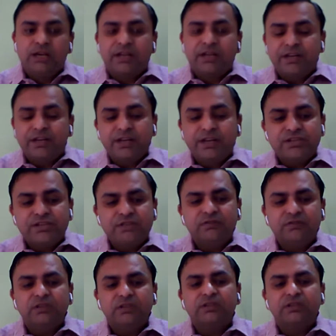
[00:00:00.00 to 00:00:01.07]
creative
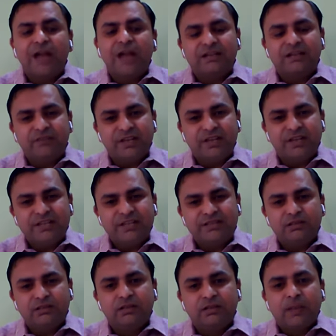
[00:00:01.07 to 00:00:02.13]
activities,
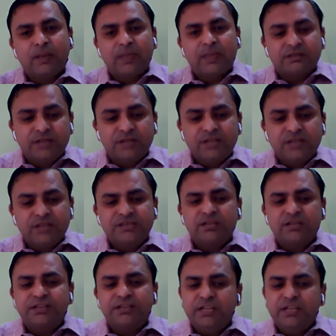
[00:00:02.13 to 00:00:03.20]
Thus,
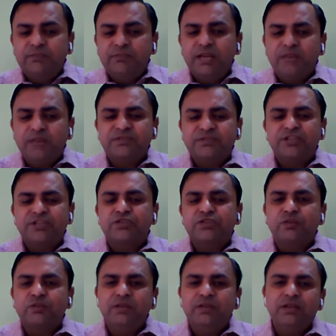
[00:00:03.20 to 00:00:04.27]
team games
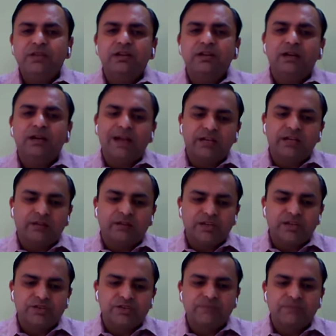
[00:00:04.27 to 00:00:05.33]
should be
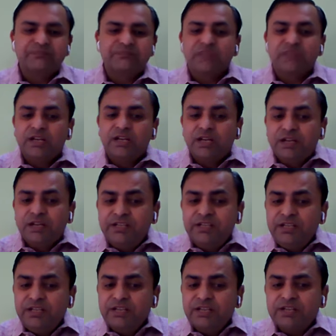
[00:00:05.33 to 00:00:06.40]
encouraged.
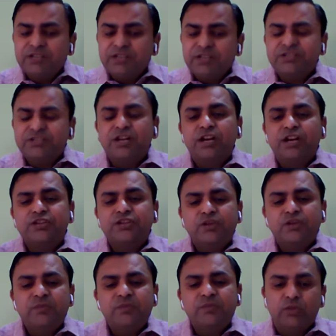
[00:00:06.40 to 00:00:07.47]
Teenagers
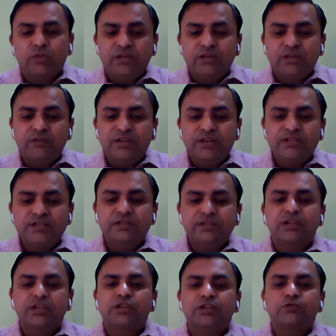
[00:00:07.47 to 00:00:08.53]
should be motivated
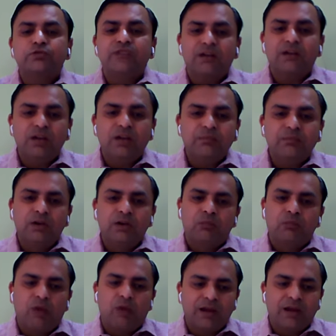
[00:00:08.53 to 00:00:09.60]
to develop
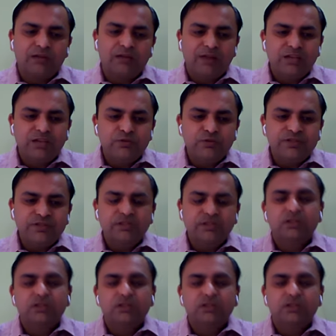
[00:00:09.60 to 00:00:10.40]
moral values,